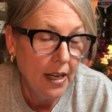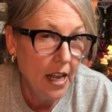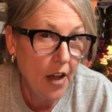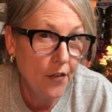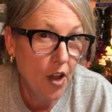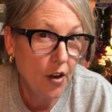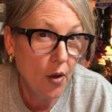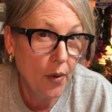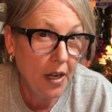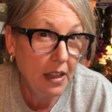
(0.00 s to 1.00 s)
Now, if y'all
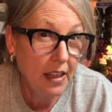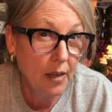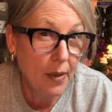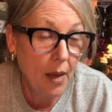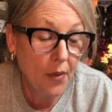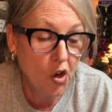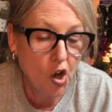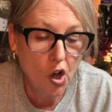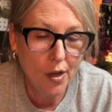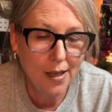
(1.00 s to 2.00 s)
know anything about me at
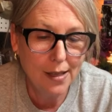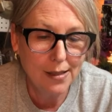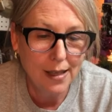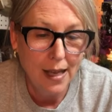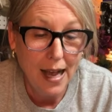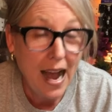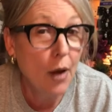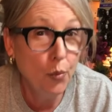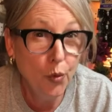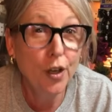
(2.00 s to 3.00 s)
all, is I
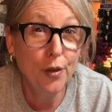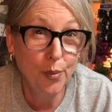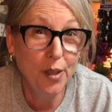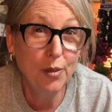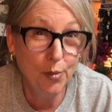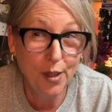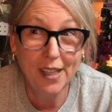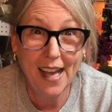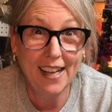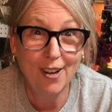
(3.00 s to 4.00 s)
really, really, really
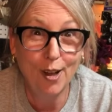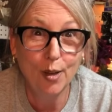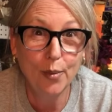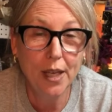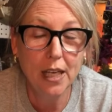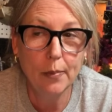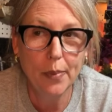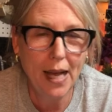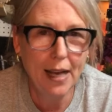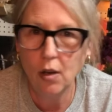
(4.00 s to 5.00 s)
like Halloween,
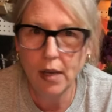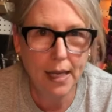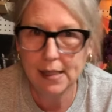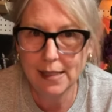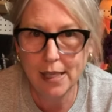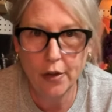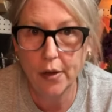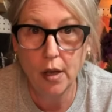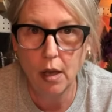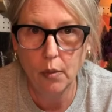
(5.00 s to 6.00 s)
but I don't like scary
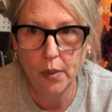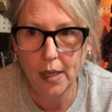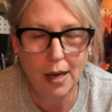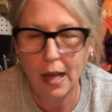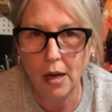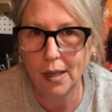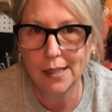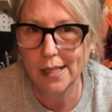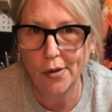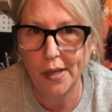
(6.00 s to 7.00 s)
Halloween. I don't like
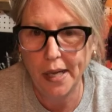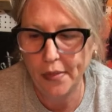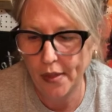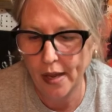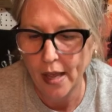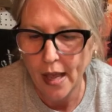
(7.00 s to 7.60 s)
scary anything.